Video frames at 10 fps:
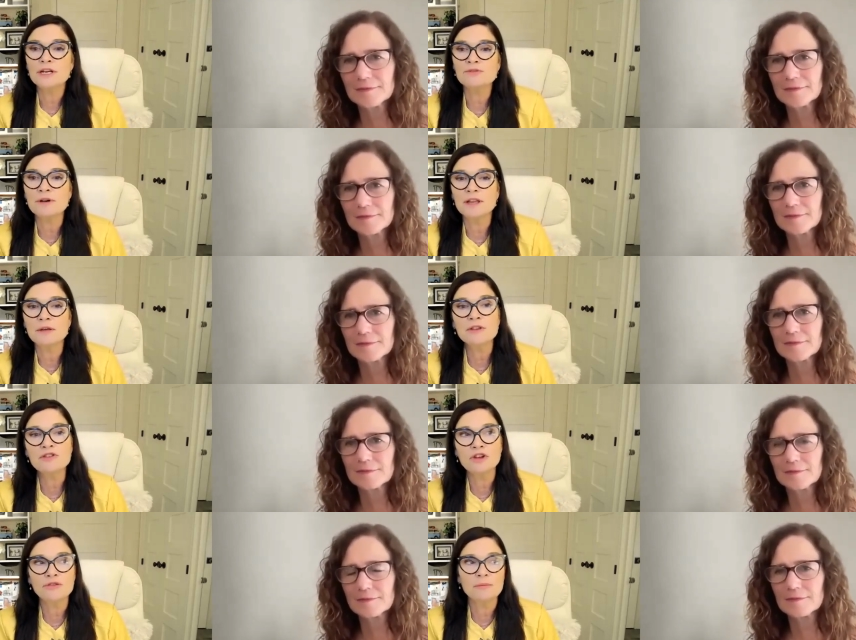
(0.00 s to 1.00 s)
Speaker 1: directly with
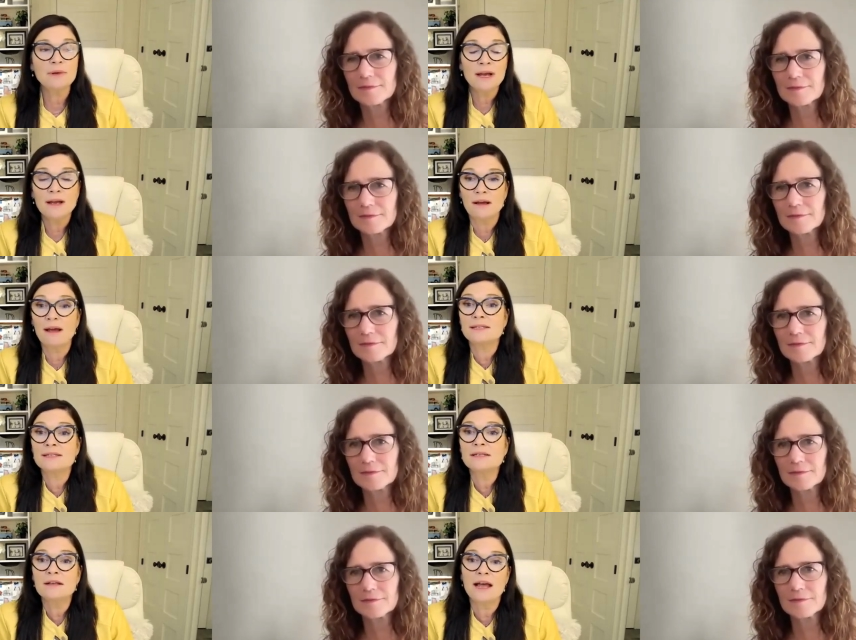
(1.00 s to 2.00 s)
children, but I, I
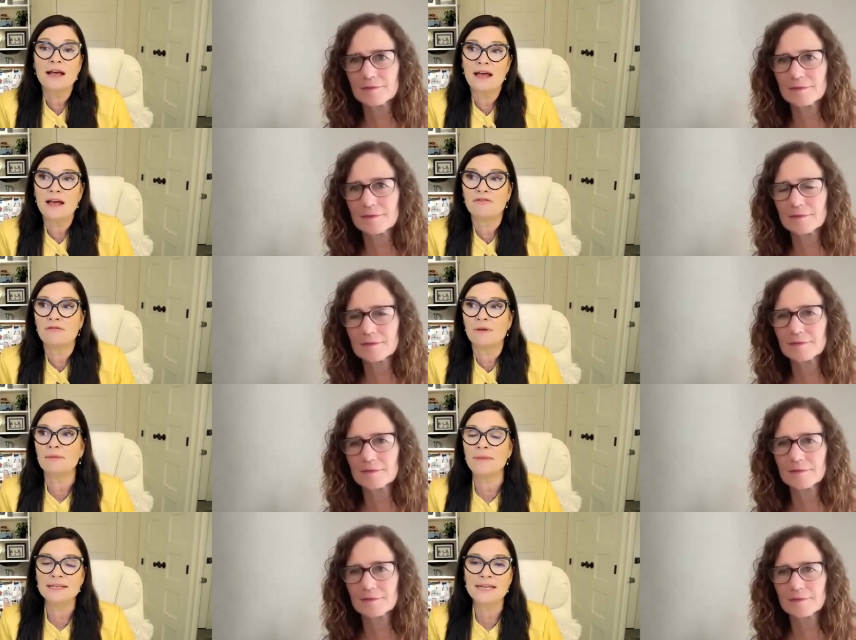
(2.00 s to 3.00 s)
still have I
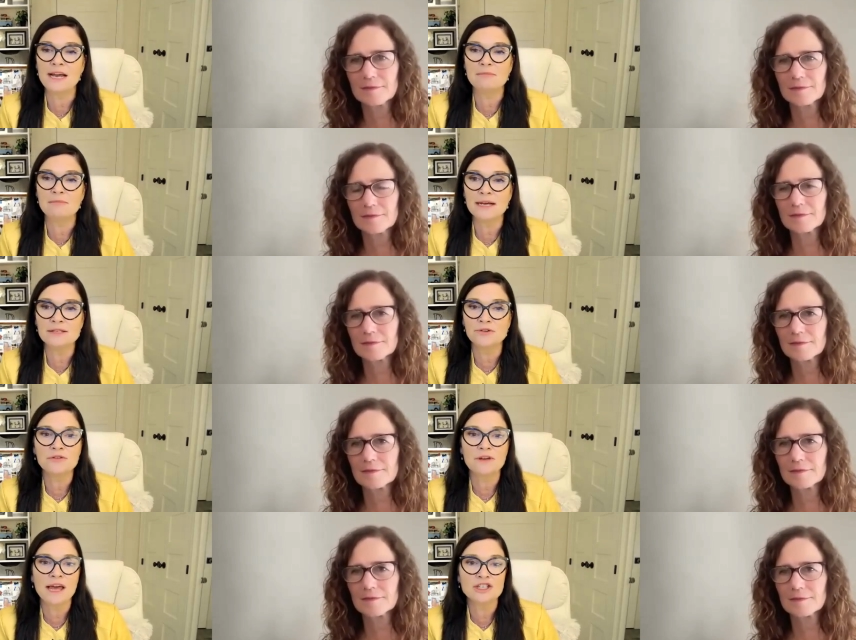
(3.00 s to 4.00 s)
maintained my
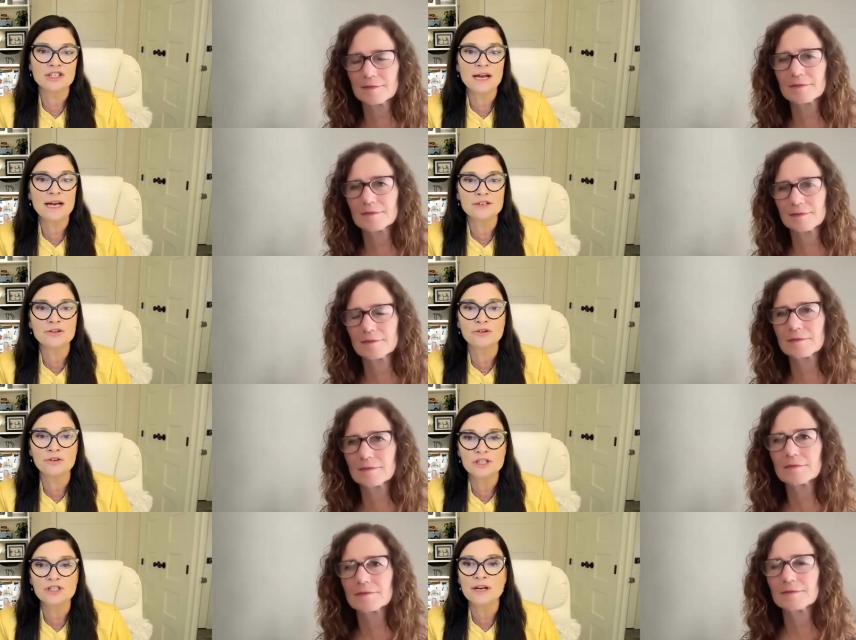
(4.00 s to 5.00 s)
certification as an
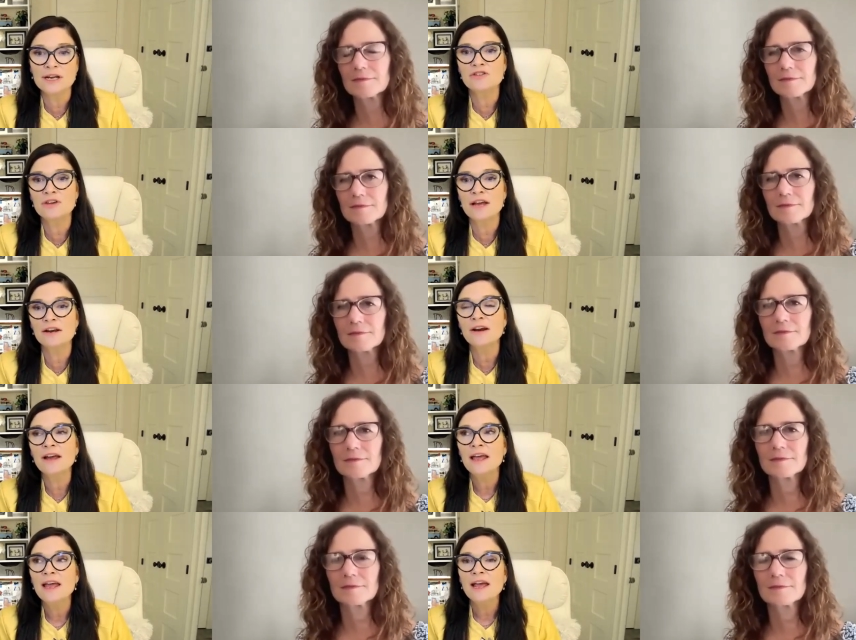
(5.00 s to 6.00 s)
early child educator.
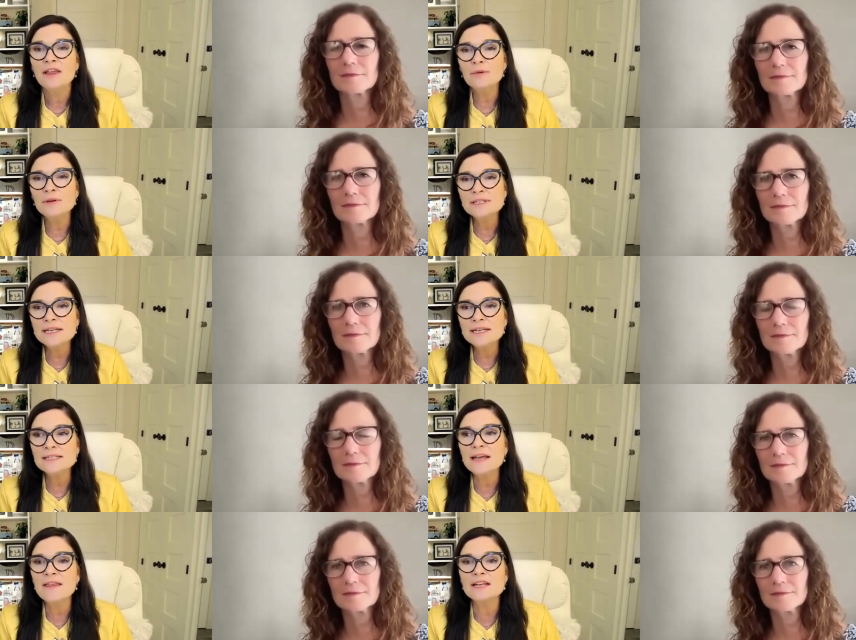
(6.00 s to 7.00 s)
And the reason I
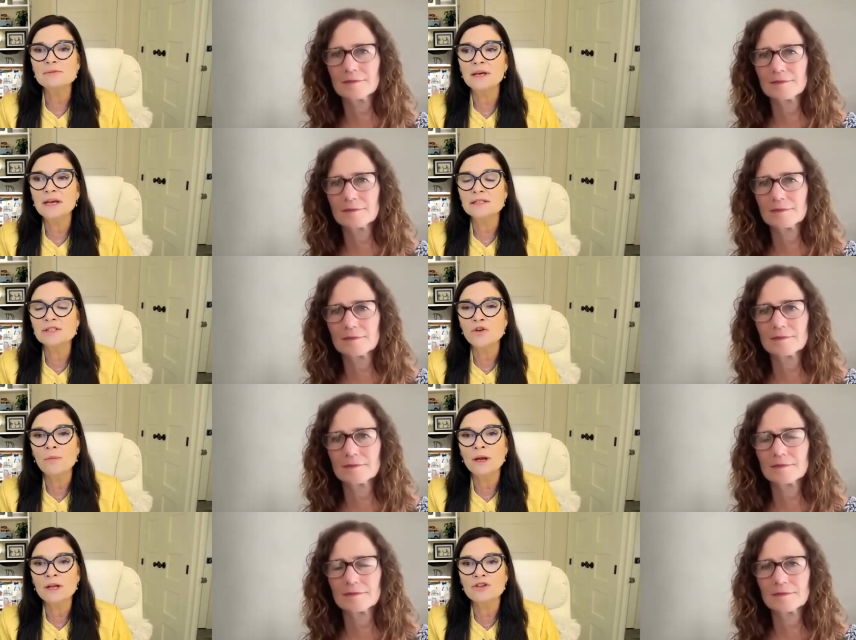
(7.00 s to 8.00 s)
say that is because so
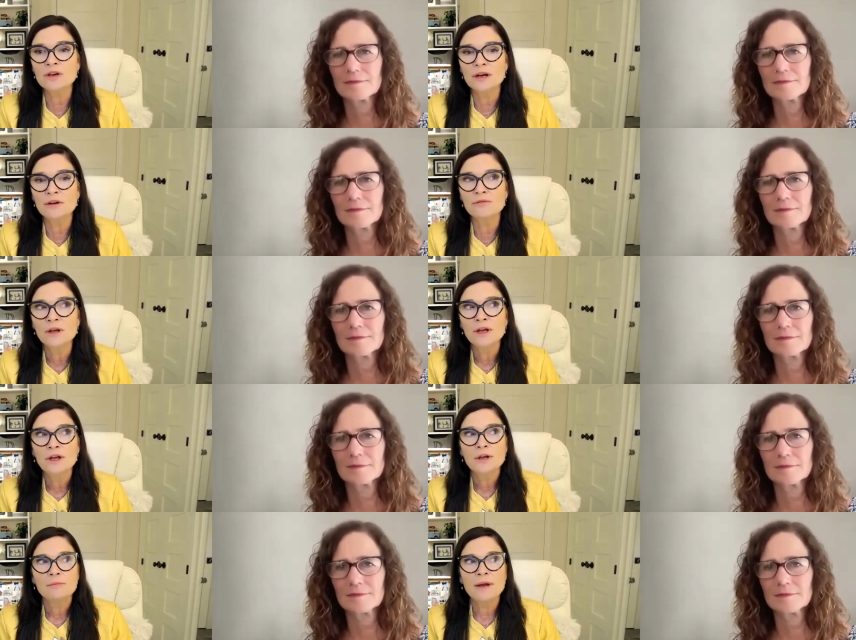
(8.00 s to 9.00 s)
much of
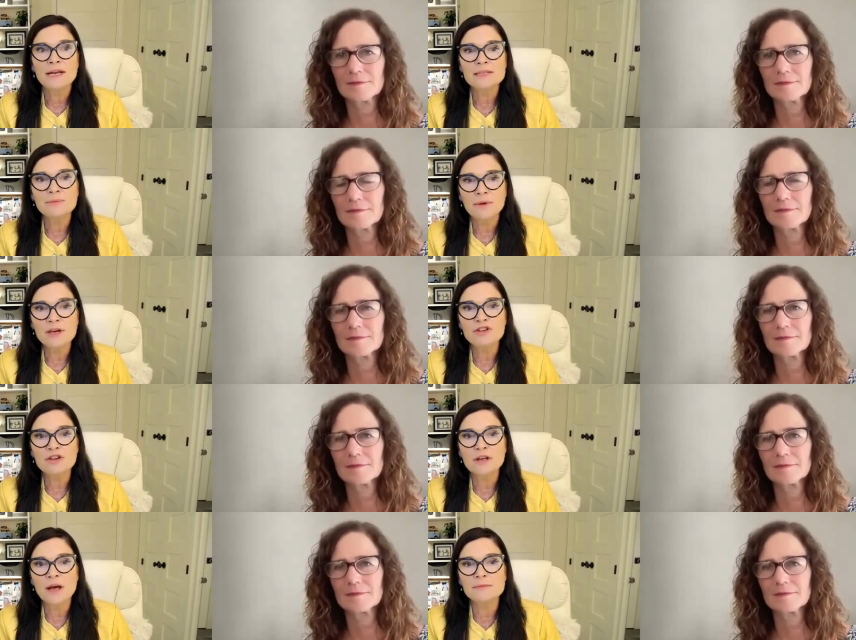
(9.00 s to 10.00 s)
my
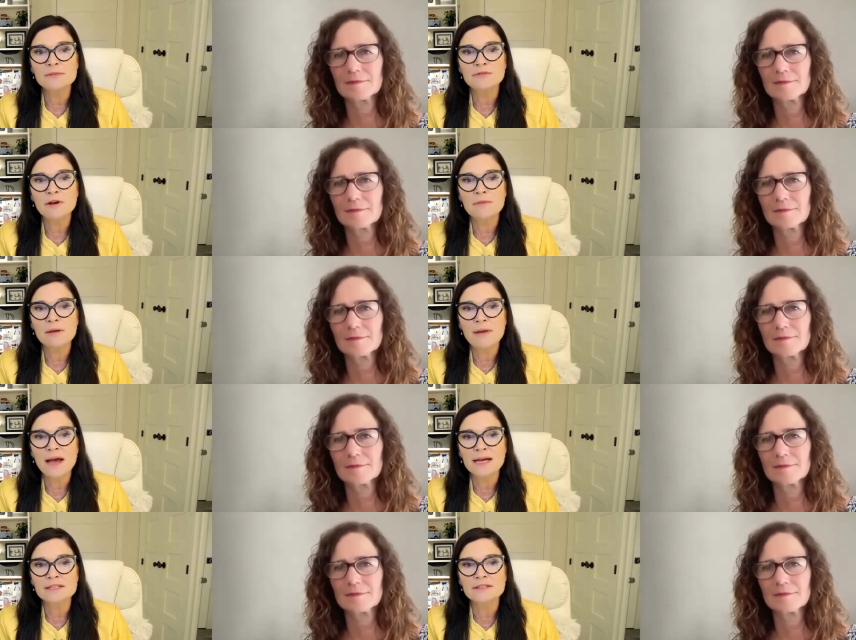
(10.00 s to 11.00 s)
inspiration comes from my
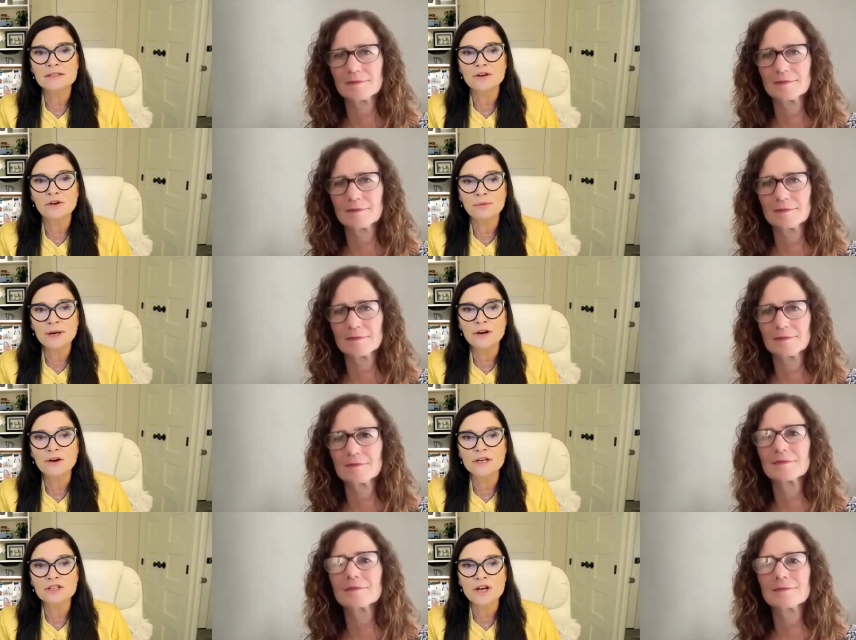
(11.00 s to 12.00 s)
past career
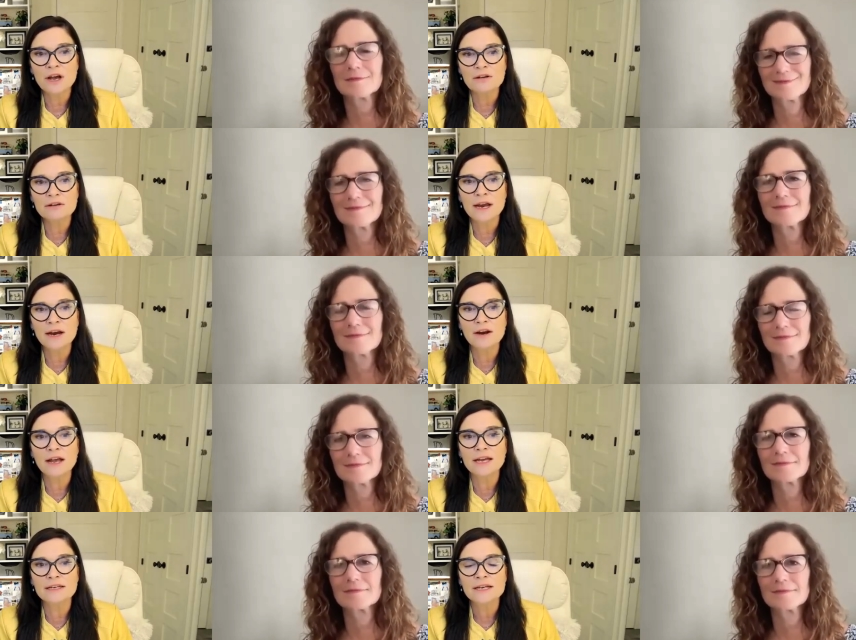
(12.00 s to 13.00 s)
in childcare
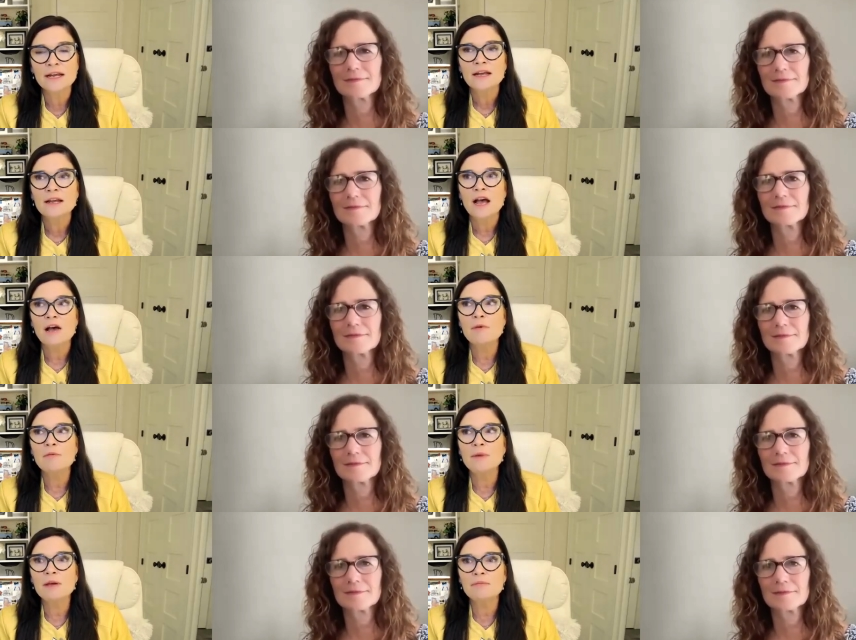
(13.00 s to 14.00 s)
and about being